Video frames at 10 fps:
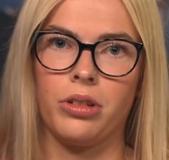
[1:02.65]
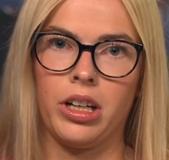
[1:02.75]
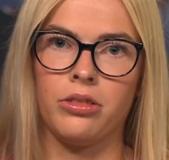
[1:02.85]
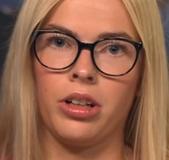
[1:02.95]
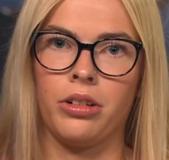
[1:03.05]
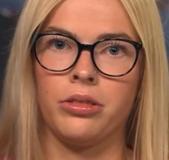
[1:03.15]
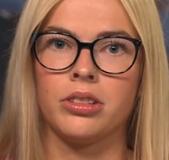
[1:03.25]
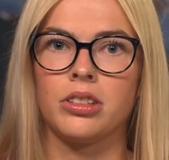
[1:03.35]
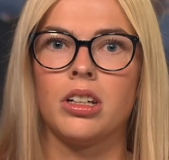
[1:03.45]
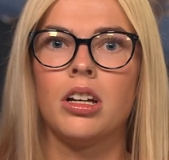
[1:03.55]
Grain
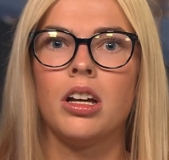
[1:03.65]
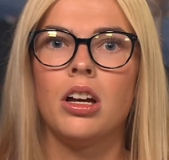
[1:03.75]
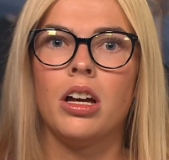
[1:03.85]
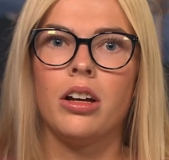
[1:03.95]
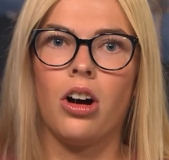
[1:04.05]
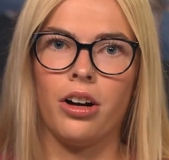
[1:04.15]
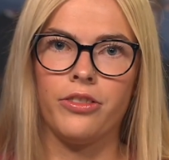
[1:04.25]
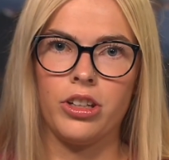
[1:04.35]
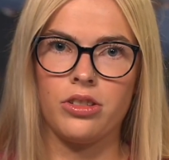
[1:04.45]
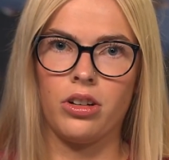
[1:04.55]
Grounds
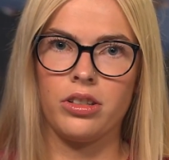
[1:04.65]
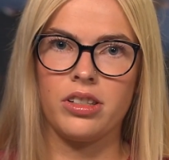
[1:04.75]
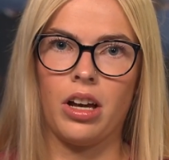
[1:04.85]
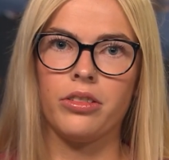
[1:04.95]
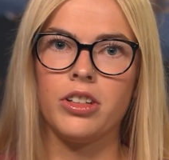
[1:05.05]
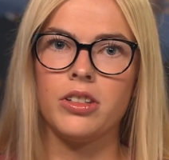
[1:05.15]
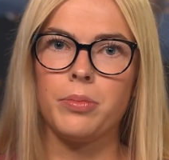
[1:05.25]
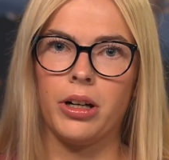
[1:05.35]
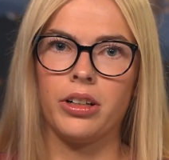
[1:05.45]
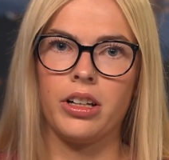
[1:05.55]
office on Southeast
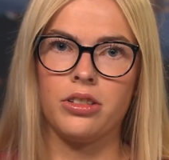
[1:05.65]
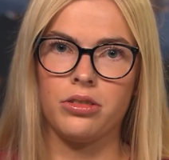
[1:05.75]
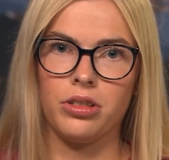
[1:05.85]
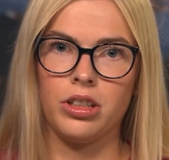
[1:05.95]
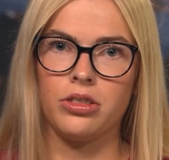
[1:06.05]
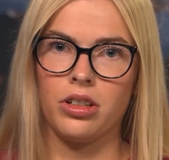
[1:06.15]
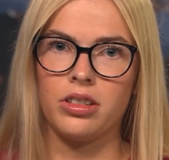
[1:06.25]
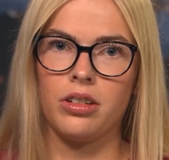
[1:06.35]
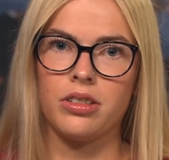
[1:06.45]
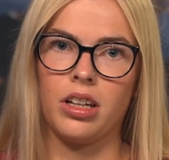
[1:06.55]
Paradise Street,
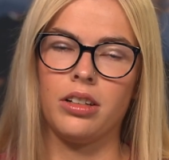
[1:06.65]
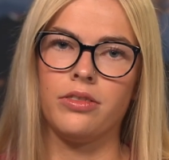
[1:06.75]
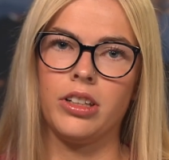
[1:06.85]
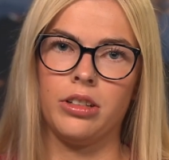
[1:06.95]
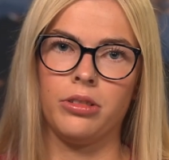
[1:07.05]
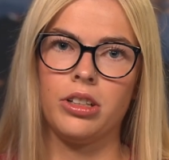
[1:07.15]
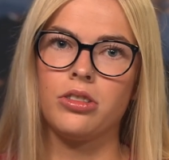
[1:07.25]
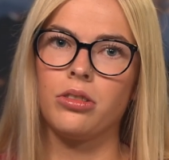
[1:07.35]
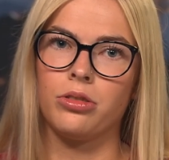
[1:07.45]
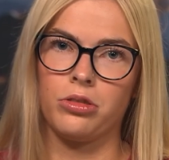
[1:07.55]
just outside of
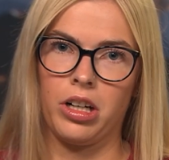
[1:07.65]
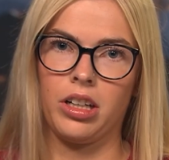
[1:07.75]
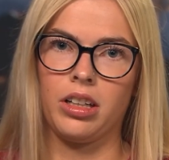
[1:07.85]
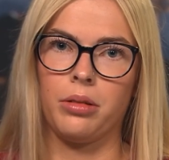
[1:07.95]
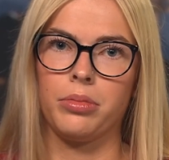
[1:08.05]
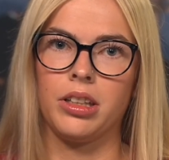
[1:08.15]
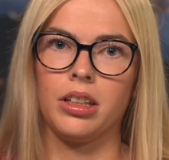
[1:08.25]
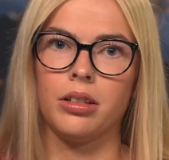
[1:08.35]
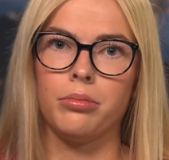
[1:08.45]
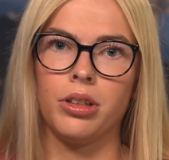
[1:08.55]
Henrich Trading
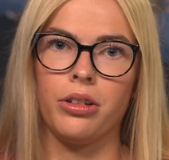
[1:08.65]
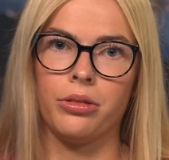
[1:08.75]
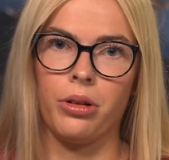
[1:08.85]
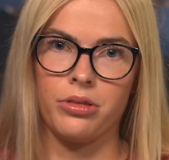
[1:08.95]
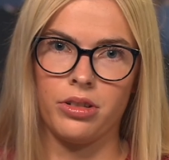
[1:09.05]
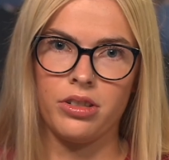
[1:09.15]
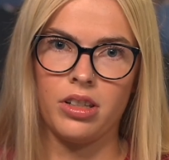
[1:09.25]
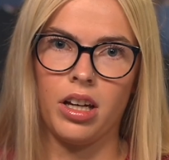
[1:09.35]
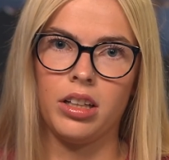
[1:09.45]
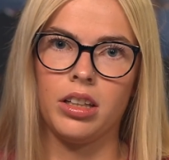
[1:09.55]
Company, below the Rosar
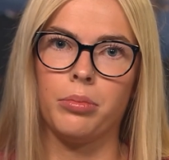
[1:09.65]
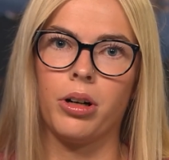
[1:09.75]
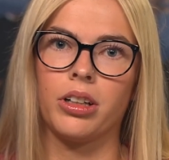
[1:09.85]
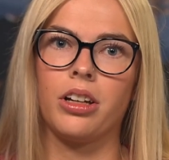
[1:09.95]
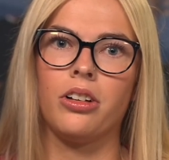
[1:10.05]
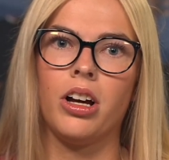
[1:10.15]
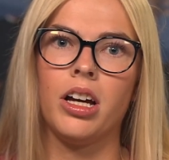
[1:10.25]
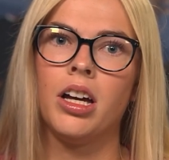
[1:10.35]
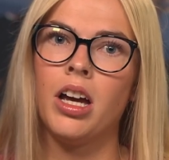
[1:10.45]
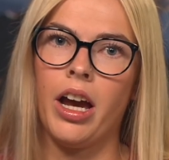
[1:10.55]
sign in the parking
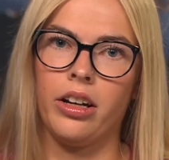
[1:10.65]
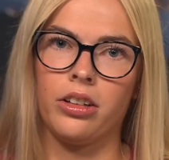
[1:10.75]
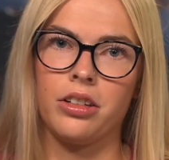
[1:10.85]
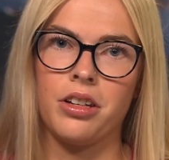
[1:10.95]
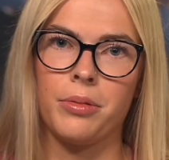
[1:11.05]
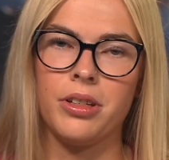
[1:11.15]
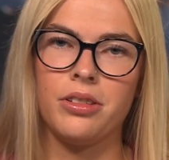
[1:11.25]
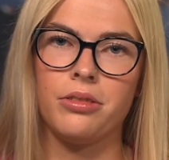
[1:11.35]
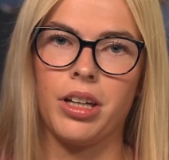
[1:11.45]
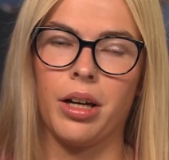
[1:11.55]
lot, and on the
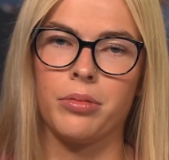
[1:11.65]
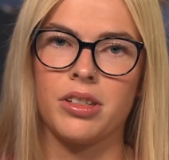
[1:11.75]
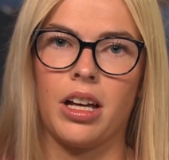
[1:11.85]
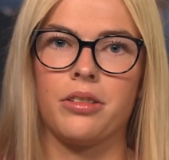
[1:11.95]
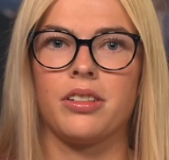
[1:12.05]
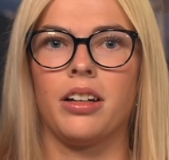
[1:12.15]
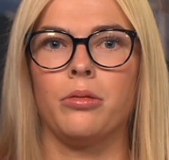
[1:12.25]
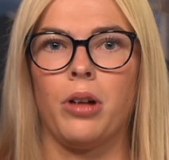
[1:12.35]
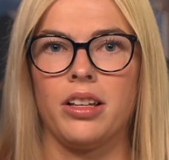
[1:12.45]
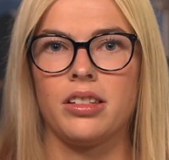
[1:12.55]
WSU campus outside
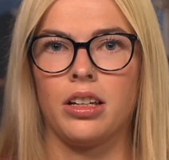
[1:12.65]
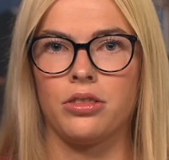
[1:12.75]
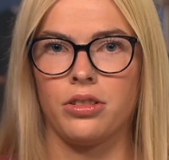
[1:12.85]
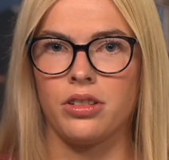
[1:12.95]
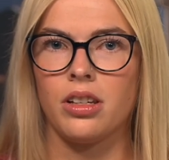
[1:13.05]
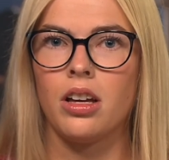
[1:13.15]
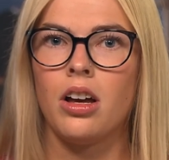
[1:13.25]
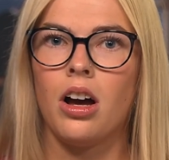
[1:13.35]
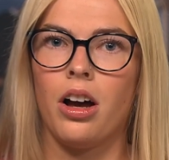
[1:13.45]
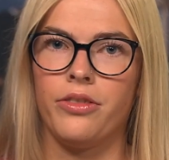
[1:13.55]
west entrance
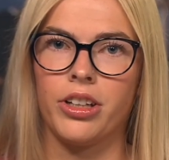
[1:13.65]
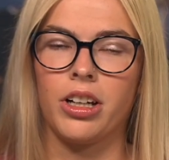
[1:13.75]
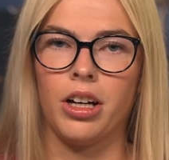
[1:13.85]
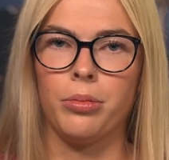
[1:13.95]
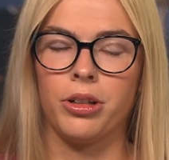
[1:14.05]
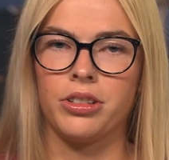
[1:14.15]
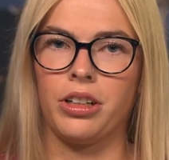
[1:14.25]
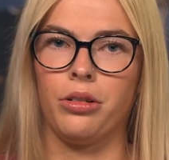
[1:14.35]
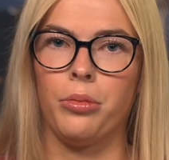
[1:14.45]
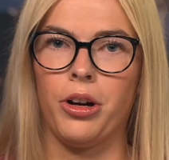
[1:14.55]
of the Cub on
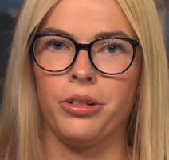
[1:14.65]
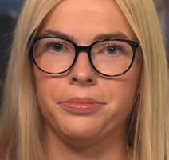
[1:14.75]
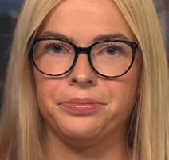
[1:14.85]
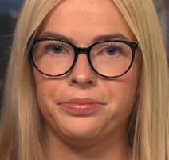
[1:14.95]
Terrell Mall.